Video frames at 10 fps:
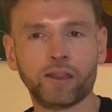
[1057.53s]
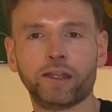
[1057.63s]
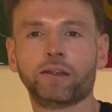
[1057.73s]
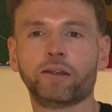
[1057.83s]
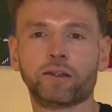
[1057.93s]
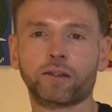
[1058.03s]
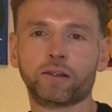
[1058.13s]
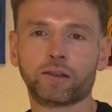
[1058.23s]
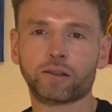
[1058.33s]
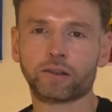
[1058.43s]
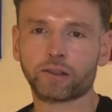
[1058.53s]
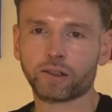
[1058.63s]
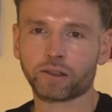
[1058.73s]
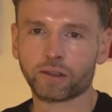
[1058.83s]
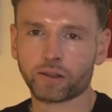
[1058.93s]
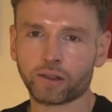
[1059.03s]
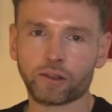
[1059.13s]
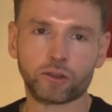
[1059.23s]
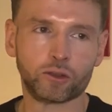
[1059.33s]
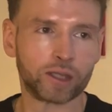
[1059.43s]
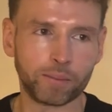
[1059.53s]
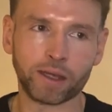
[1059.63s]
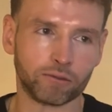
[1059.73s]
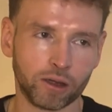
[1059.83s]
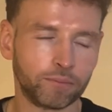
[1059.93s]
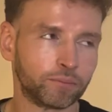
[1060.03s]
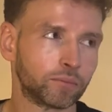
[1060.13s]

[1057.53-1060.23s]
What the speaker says: then you get better, right?